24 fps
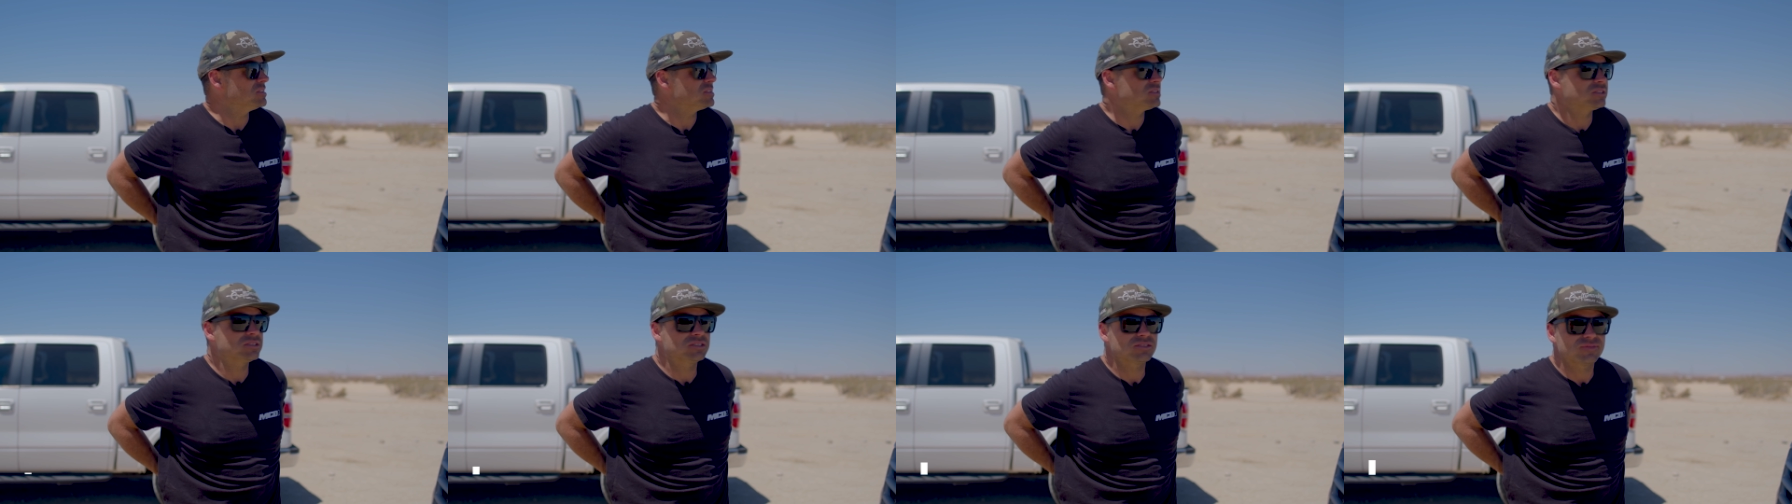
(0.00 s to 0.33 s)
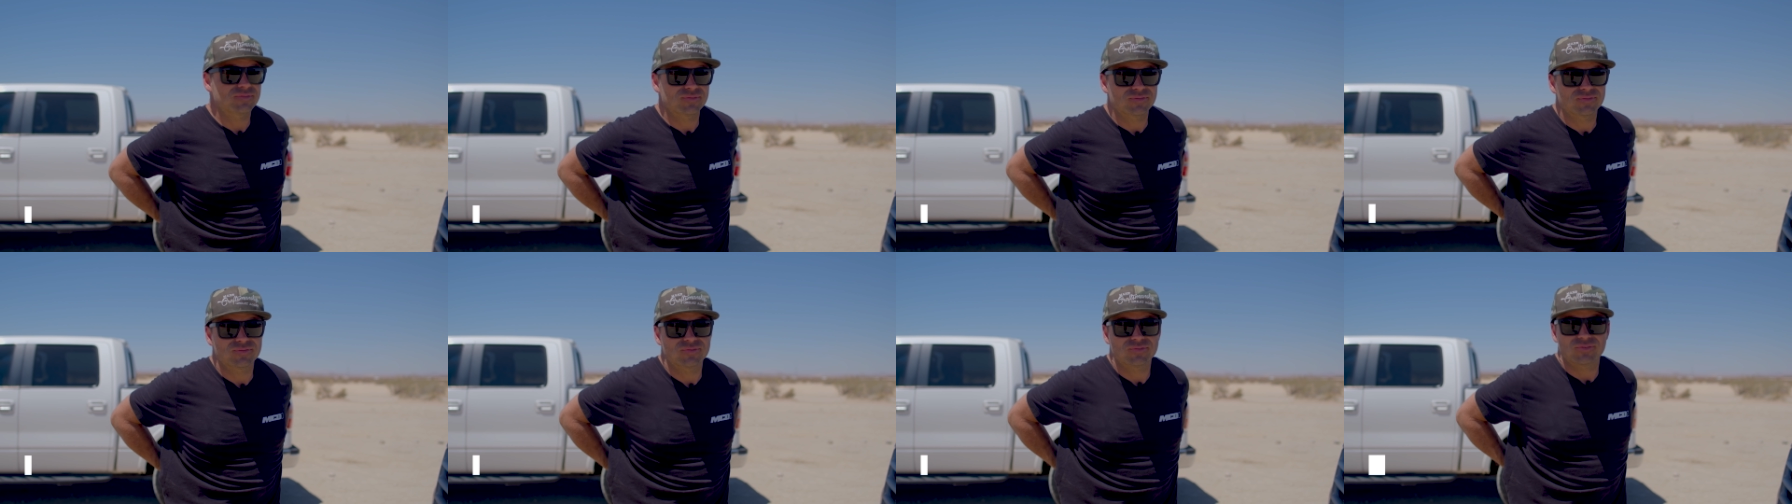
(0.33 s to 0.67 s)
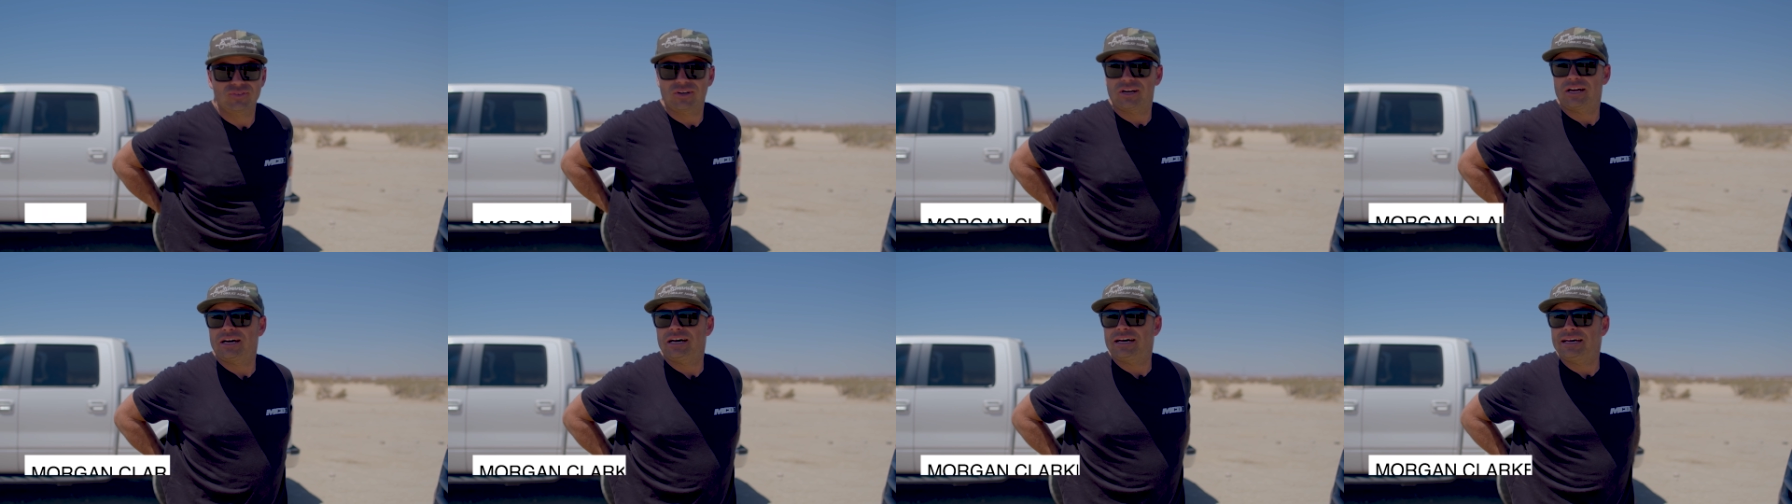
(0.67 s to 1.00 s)
It's
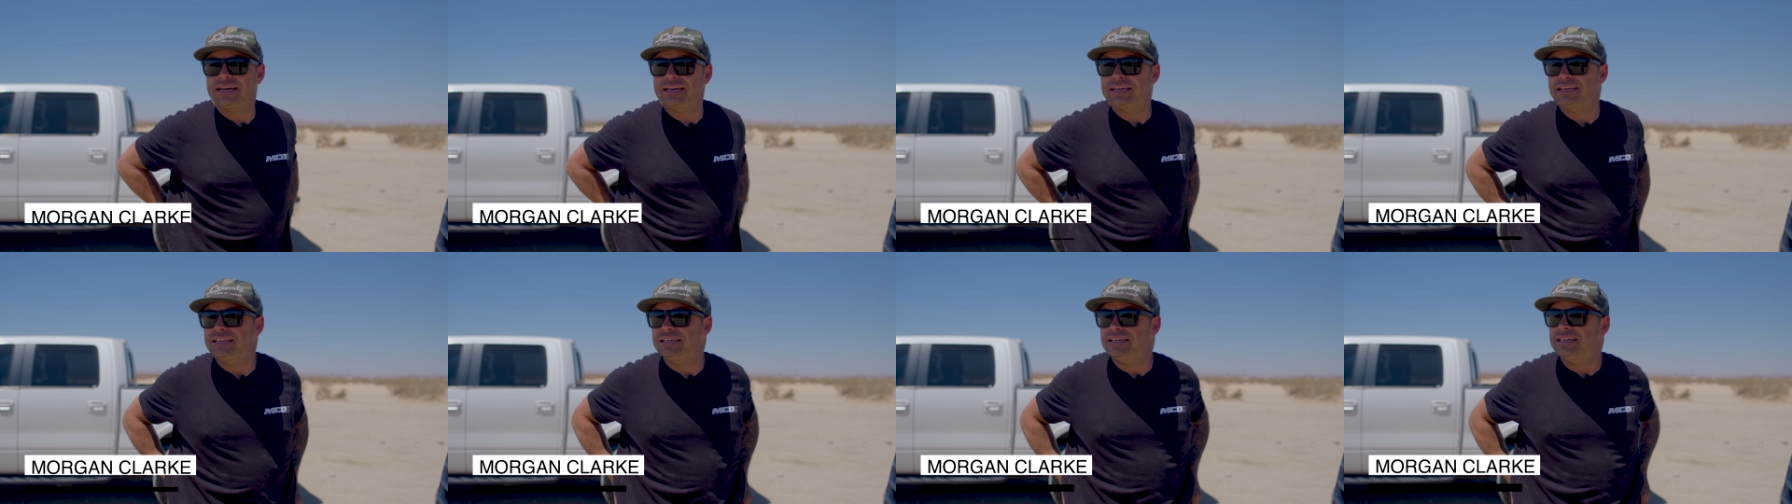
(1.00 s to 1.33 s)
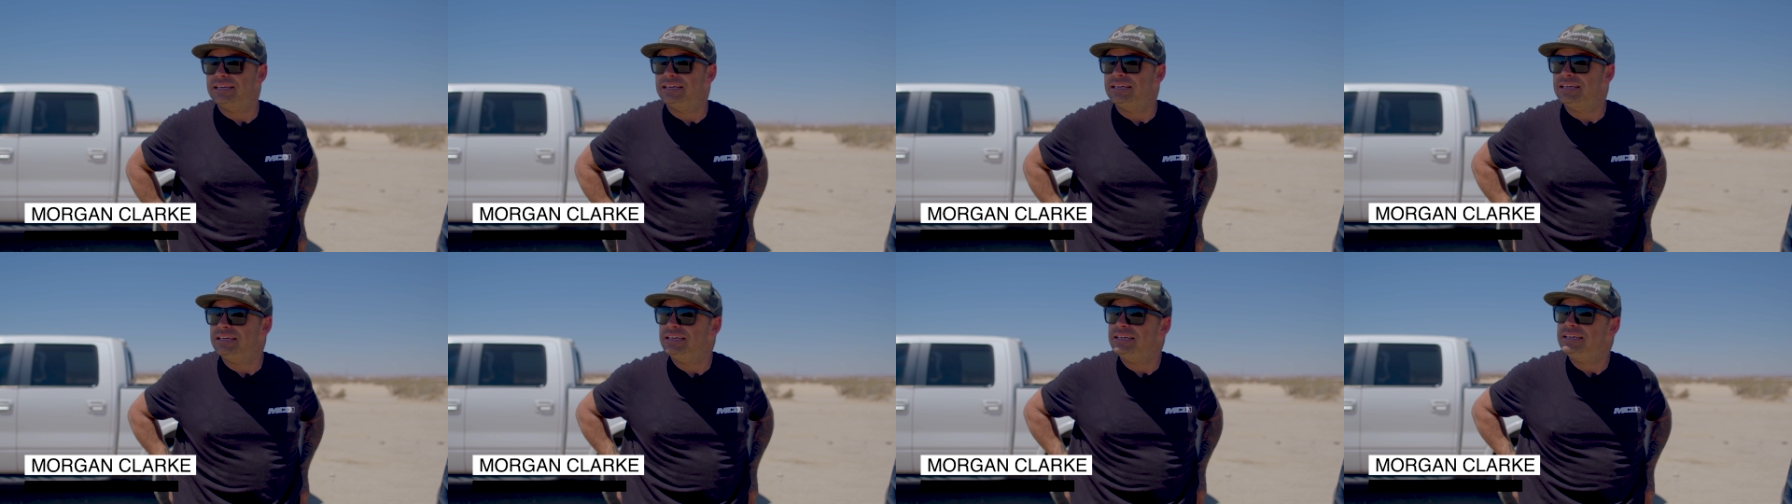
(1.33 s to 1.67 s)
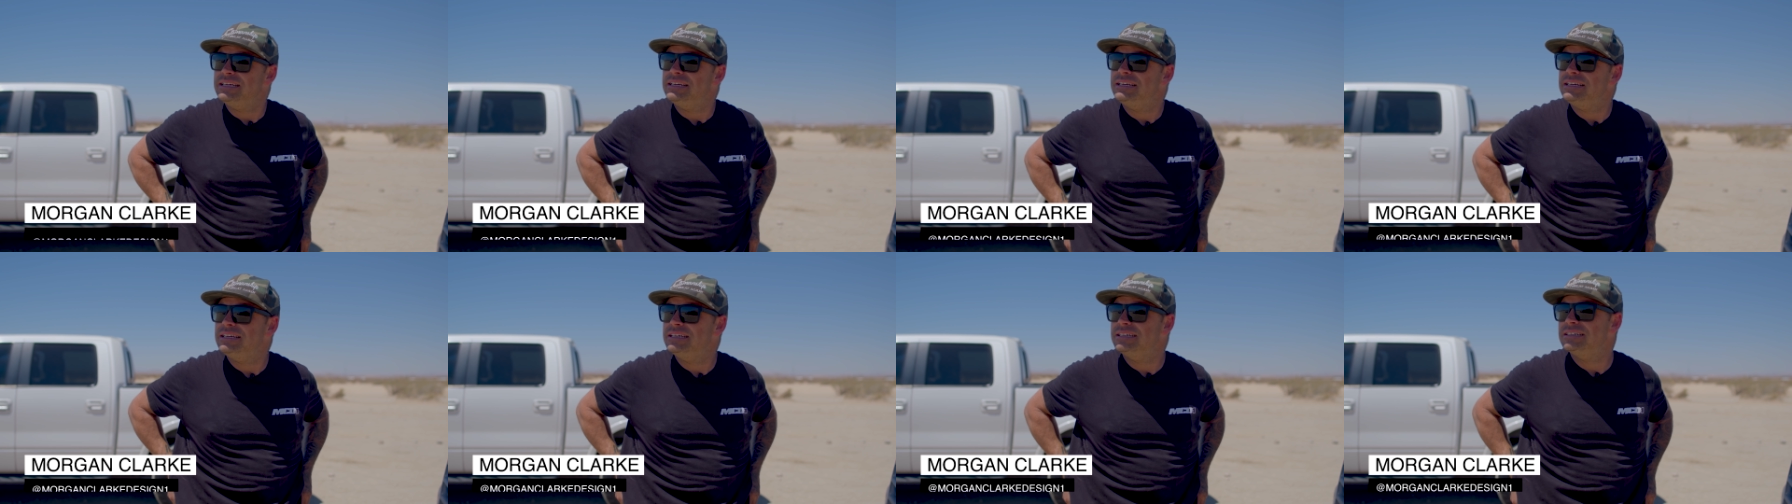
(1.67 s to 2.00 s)

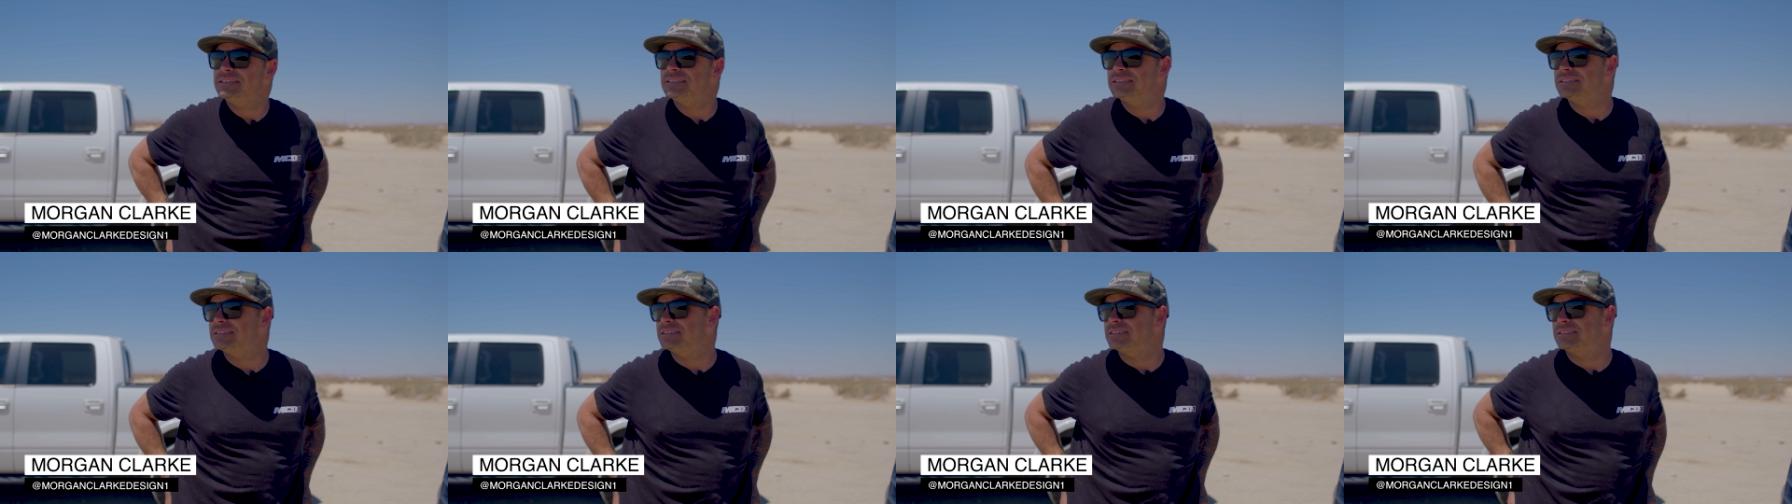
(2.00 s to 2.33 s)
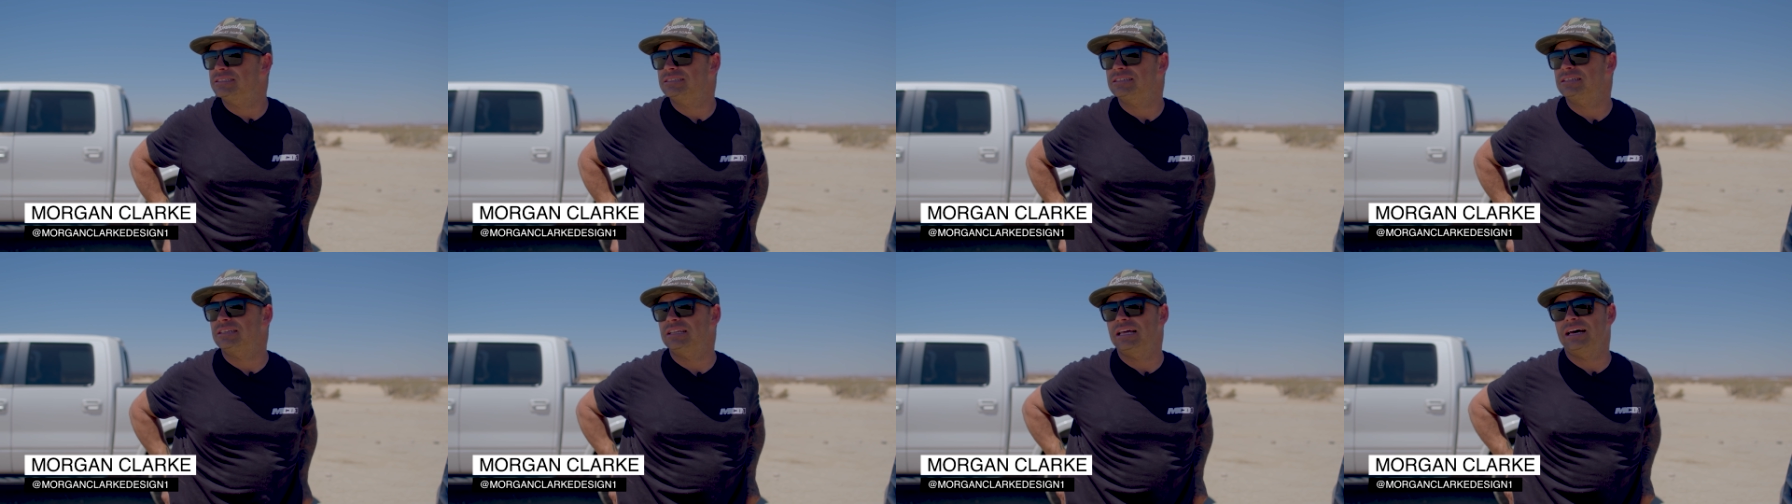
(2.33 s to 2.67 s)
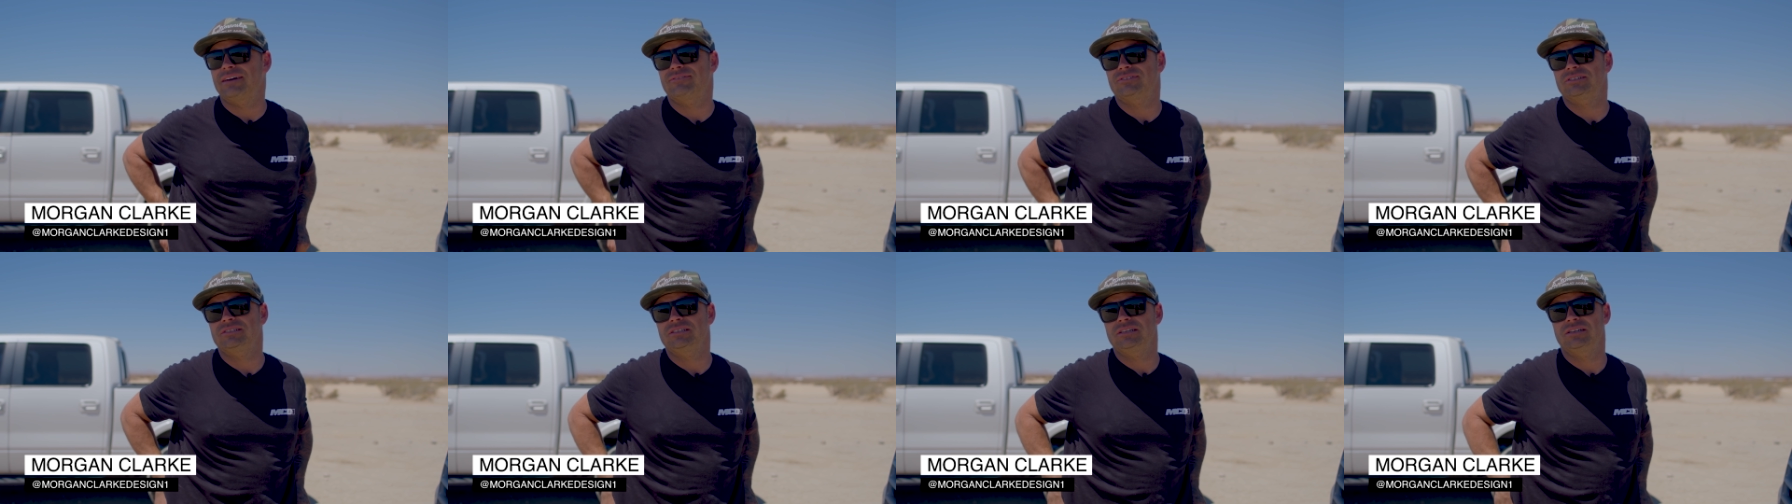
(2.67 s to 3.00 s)
Friday, it's
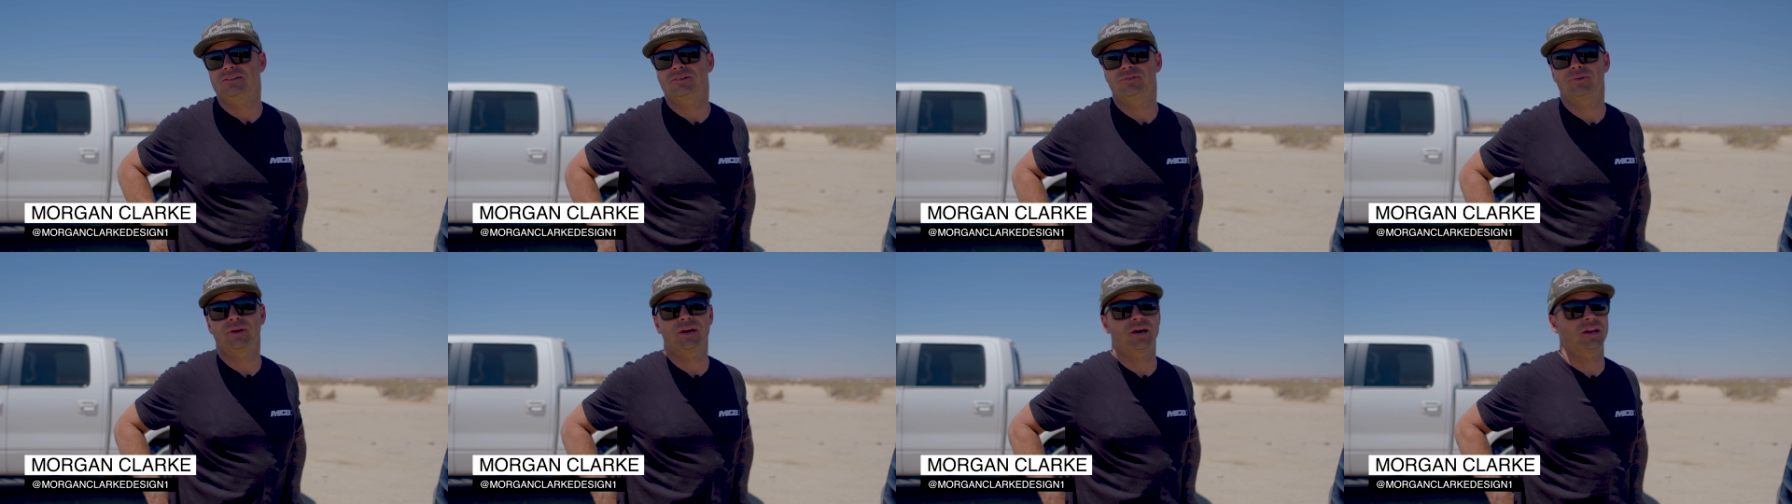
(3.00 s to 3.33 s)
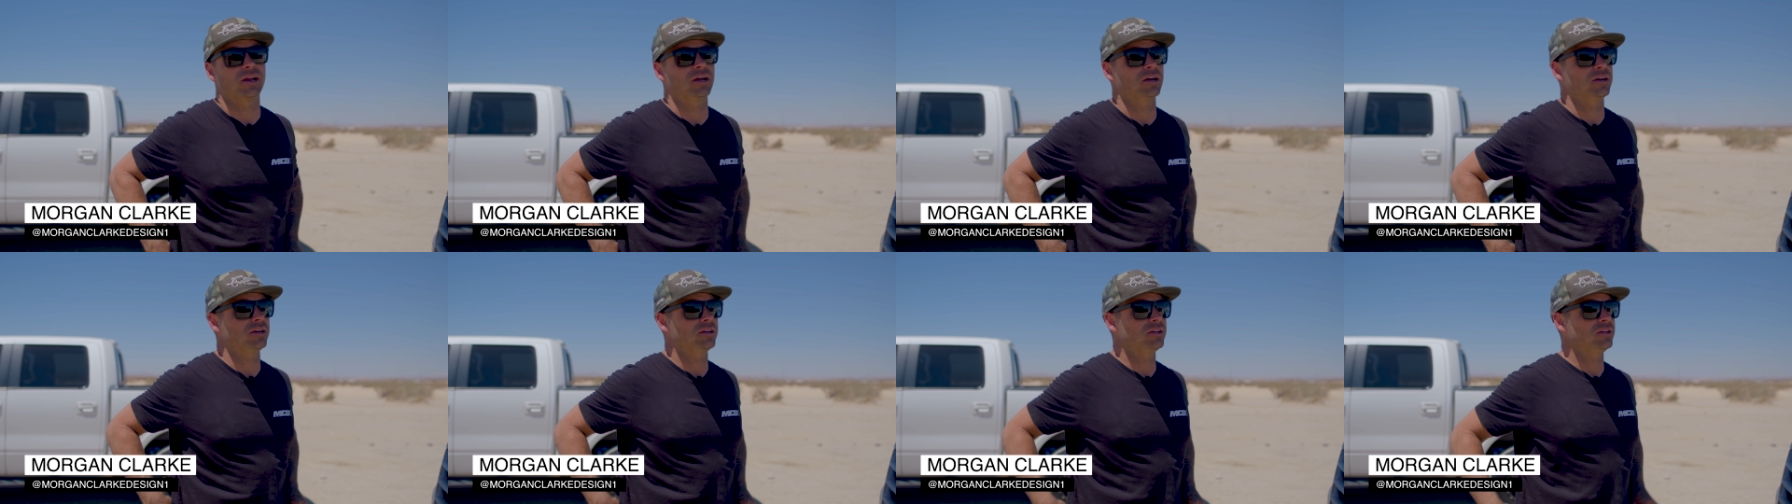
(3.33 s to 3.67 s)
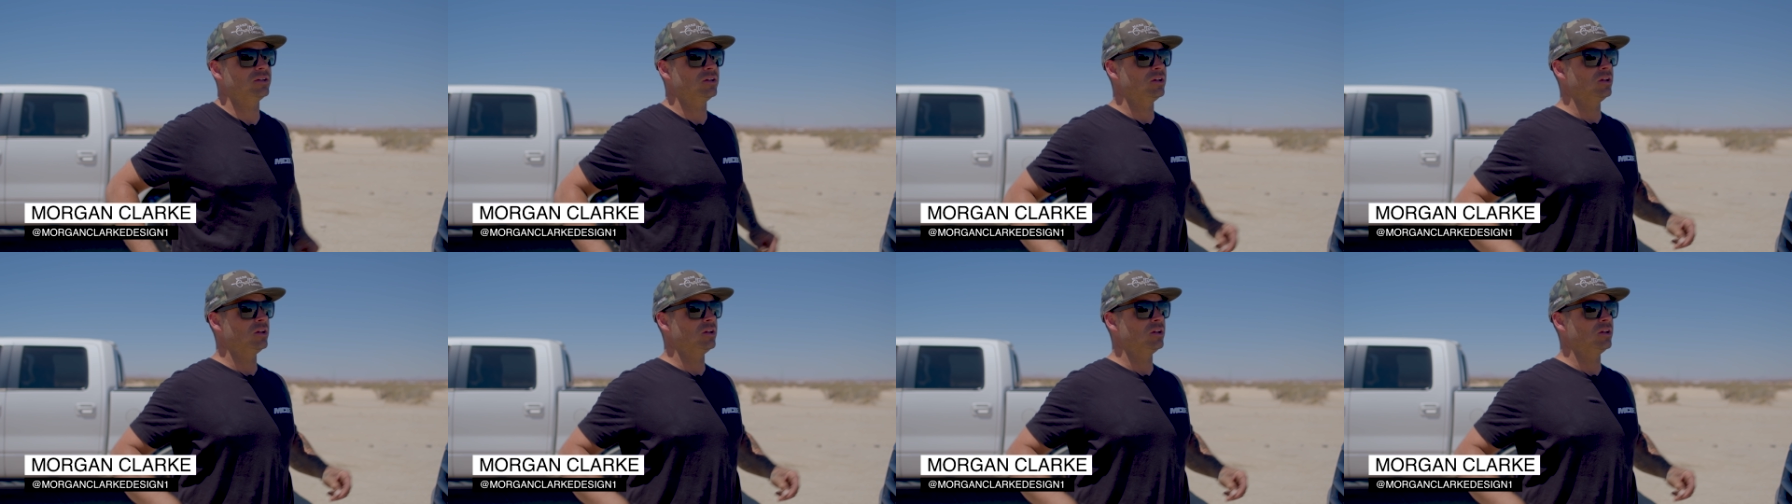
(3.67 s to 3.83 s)
eleven. We got a